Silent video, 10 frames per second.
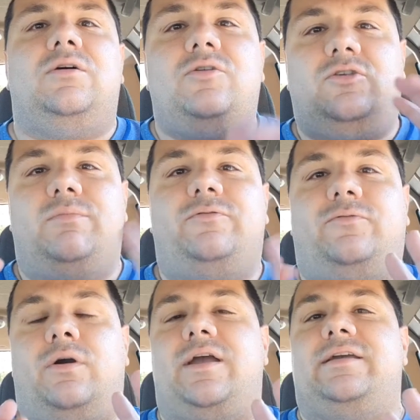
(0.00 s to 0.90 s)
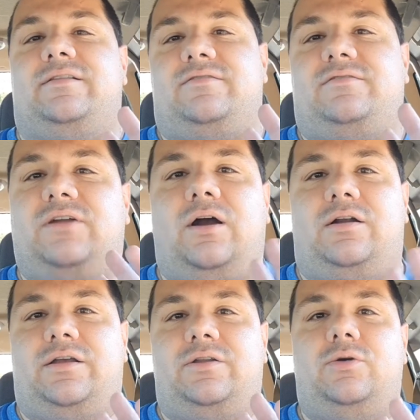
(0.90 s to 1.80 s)
So before I get
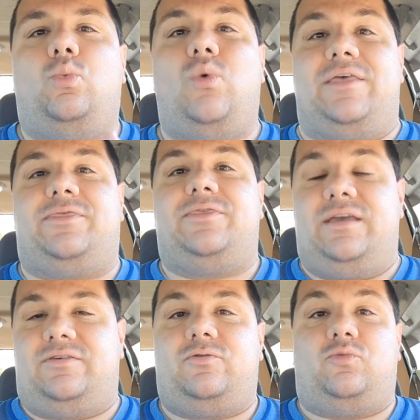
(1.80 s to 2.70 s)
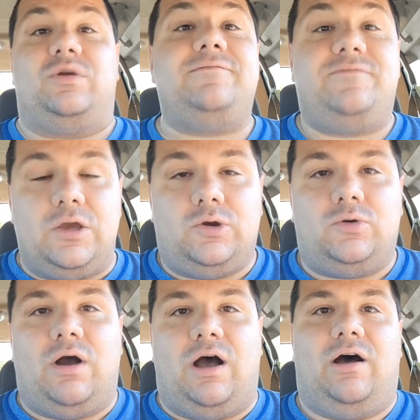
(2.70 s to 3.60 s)
started with this
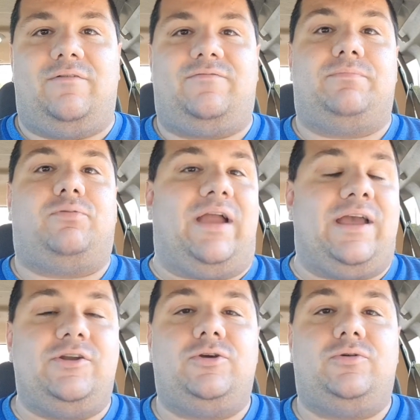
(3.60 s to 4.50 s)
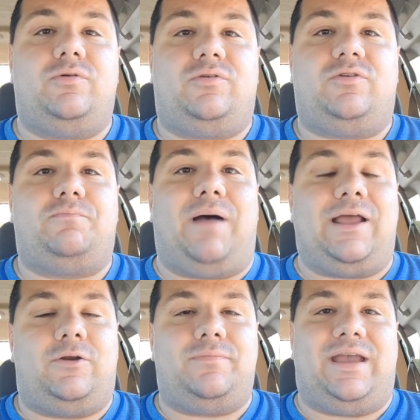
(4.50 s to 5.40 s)
review of the brand new
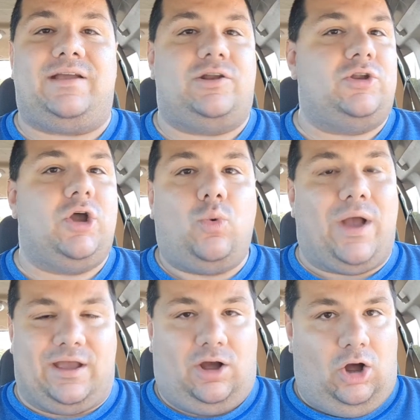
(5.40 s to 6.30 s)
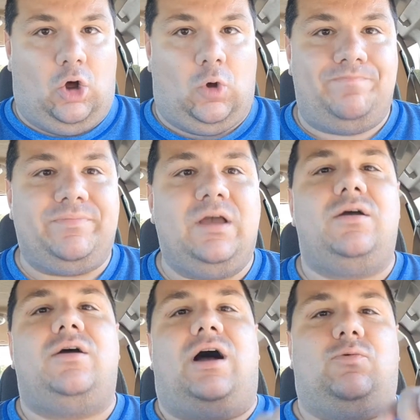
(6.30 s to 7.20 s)
Spider-Man No Way Home,
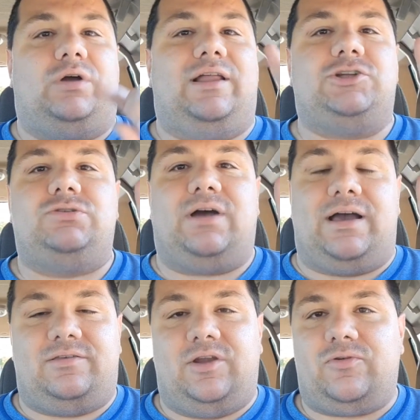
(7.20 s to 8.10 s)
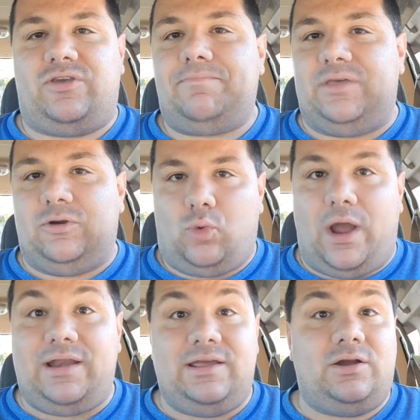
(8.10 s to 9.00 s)
I want to let you guys know something
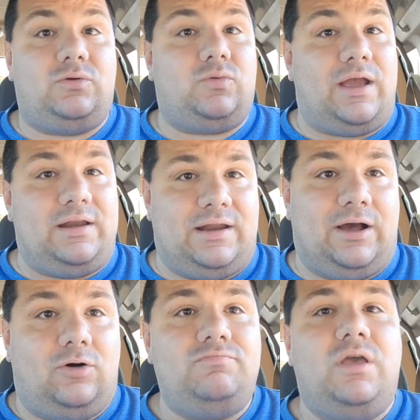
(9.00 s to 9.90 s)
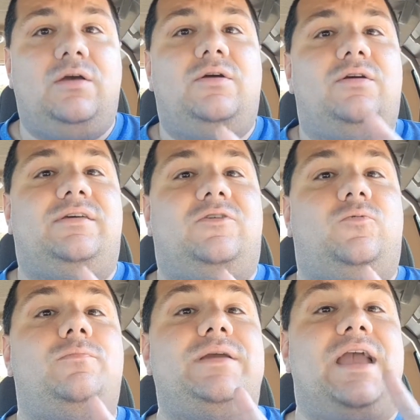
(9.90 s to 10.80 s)
right here, right now.
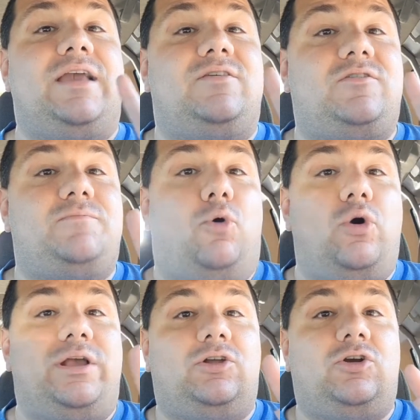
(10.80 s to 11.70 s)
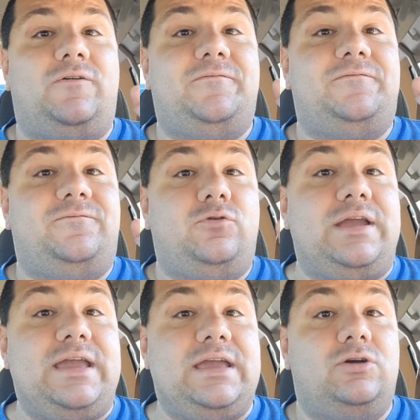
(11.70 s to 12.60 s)
This will be a
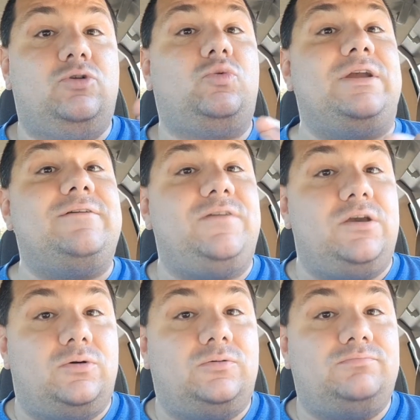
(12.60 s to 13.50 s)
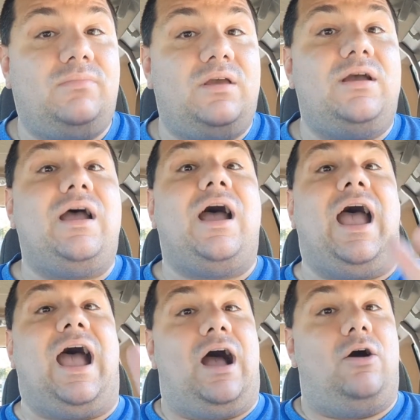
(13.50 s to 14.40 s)
spoiler-free review.
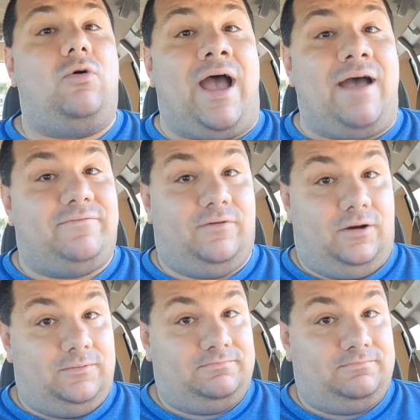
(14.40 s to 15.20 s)
However,